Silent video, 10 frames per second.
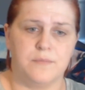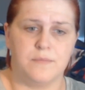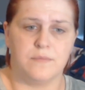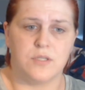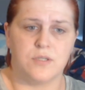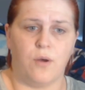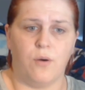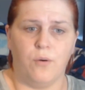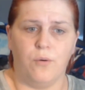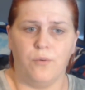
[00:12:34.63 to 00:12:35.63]

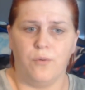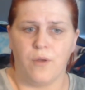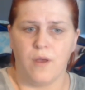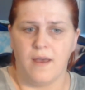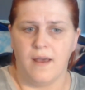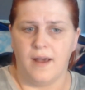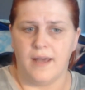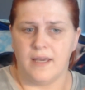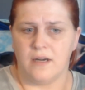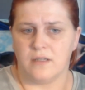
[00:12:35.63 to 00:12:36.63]
So
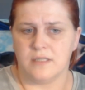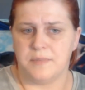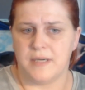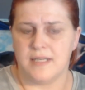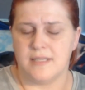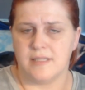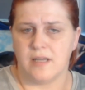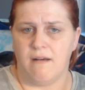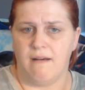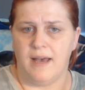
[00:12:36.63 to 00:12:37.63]
it all depends
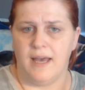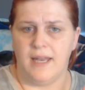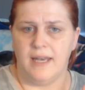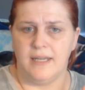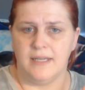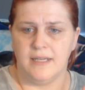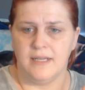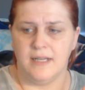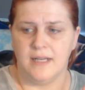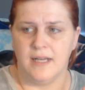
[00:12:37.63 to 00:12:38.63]
on
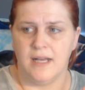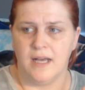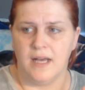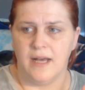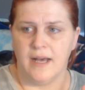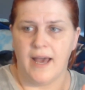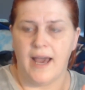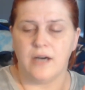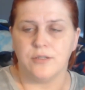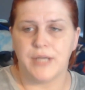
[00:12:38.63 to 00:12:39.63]

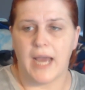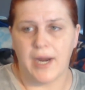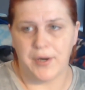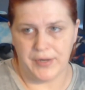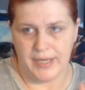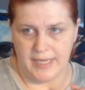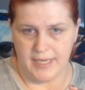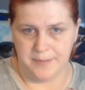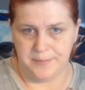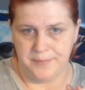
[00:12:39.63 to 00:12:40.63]
how tired I
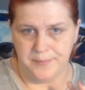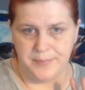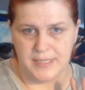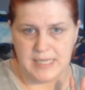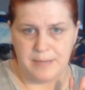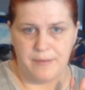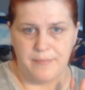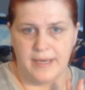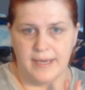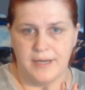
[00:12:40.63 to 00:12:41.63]
am by the time I
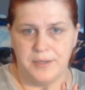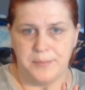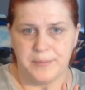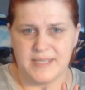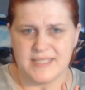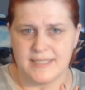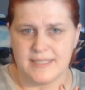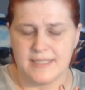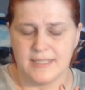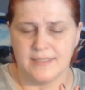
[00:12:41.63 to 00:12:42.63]
make it home, because
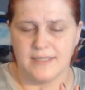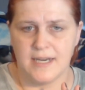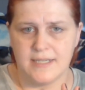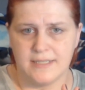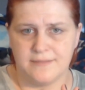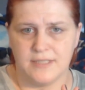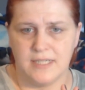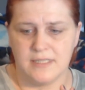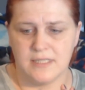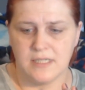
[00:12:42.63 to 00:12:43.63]
it's a lot
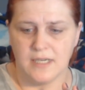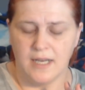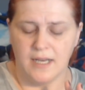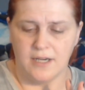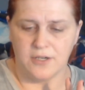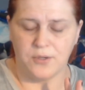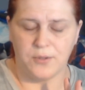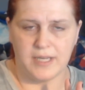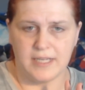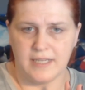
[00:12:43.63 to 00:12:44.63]
different
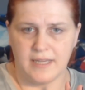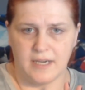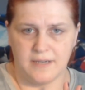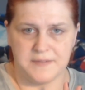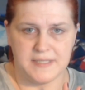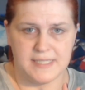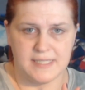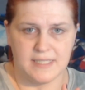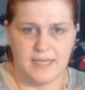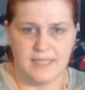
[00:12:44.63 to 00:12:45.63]
going into the office
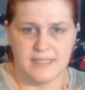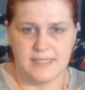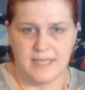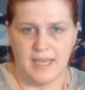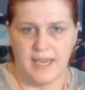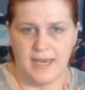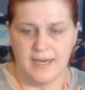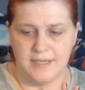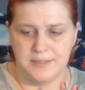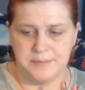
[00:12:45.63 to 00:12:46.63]
and staying at
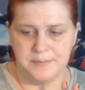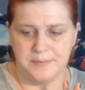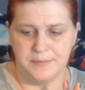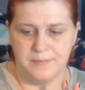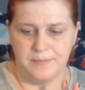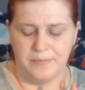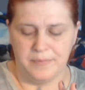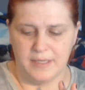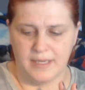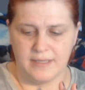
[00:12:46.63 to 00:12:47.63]
home.
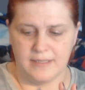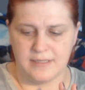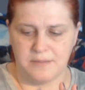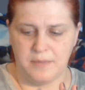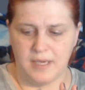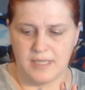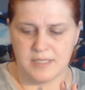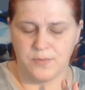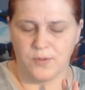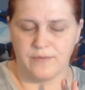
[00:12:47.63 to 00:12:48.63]
To me,
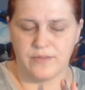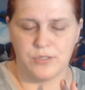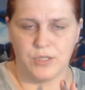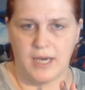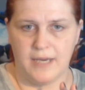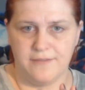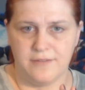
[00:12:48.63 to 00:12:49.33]
it's more of the drive.